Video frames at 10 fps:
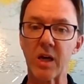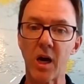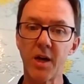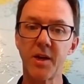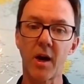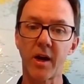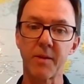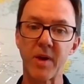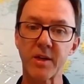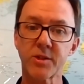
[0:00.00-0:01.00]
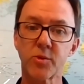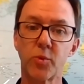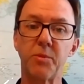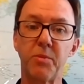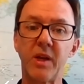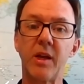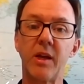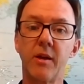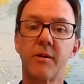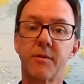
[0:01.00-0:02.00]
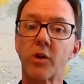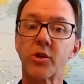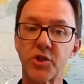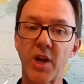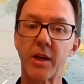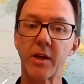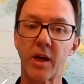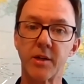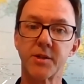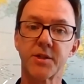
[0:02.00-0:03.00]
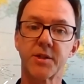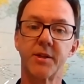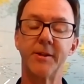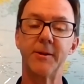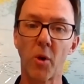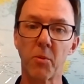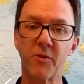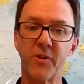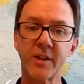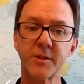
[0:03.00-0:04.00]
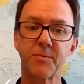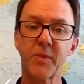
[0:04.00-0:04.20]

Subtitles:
Gunn IMS would be Dr. Chan Gunn's form of it.